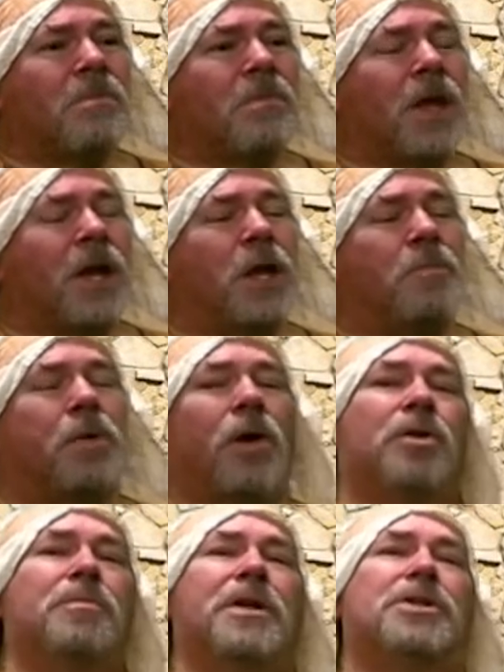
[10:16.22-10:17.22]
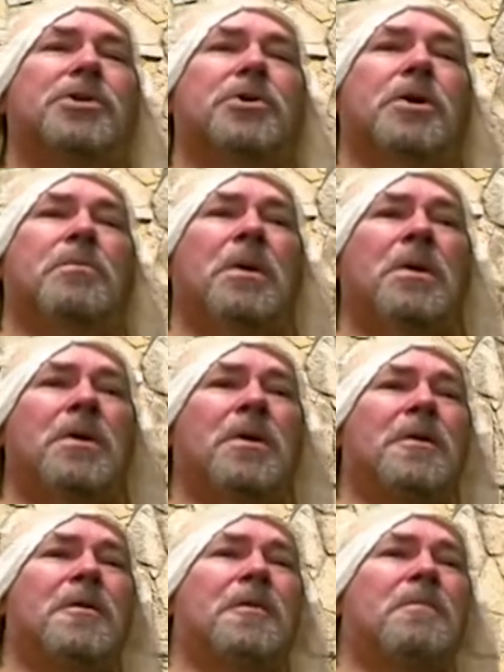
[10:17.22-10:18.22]
And he pulled me to him
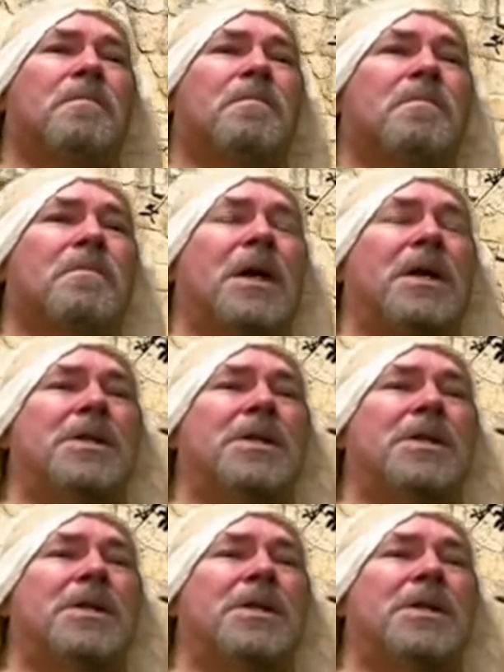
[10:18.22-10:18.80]
and he